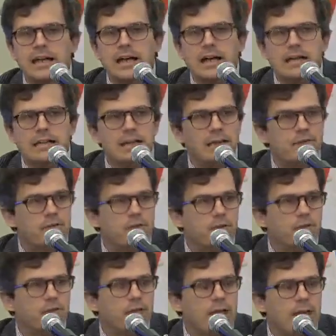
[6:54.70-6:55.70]
left
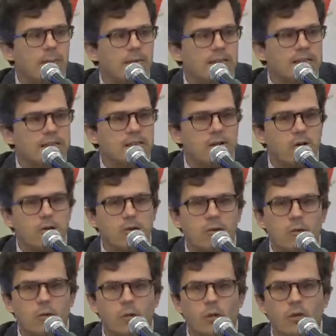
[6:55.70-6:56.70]
their families to go to a
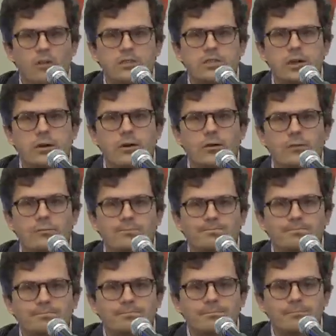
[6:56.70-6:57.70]
war zone.
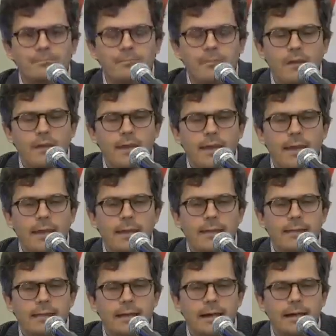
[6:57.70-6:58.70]

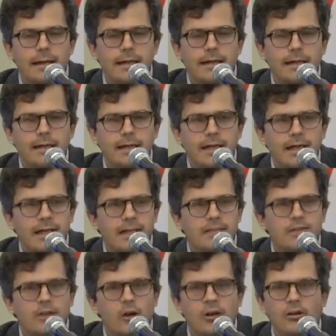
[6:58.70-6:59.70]
And it
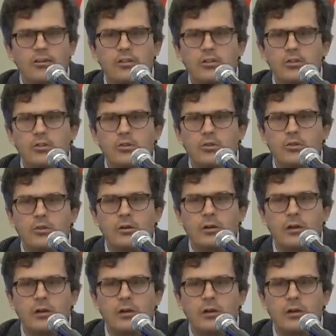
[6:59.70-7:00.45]
is hard to